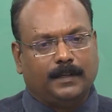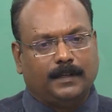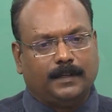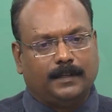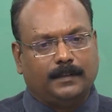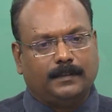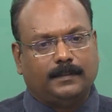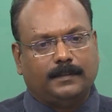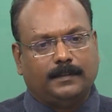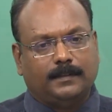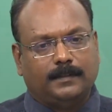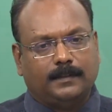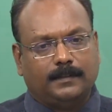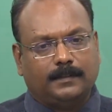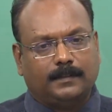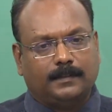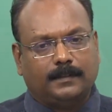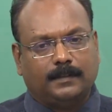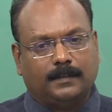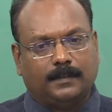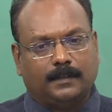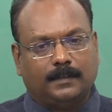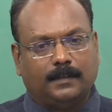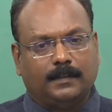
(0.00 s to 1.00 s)
as it
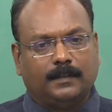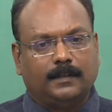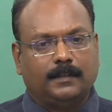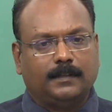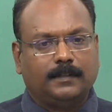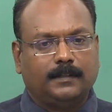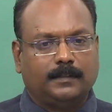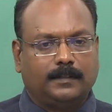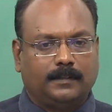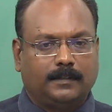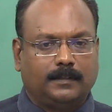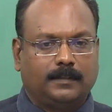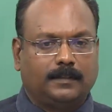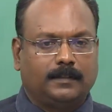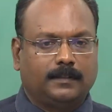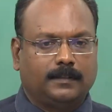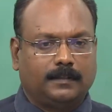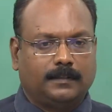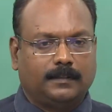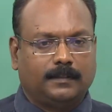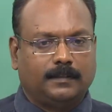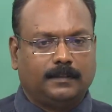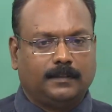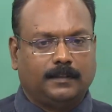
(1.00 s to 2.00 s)
is analyzed
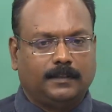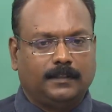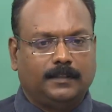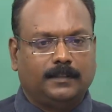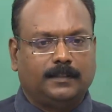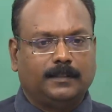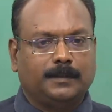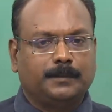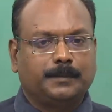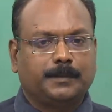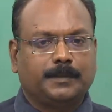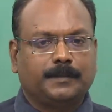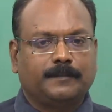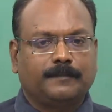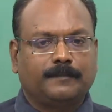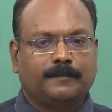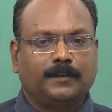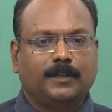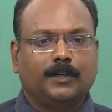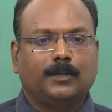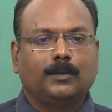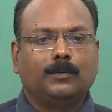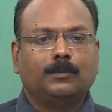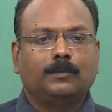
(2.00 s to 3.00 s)
in terms of
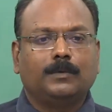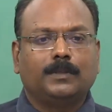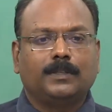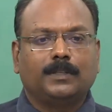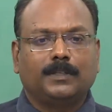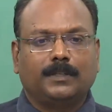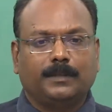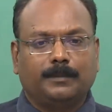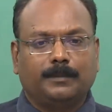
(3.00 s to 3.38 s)
downward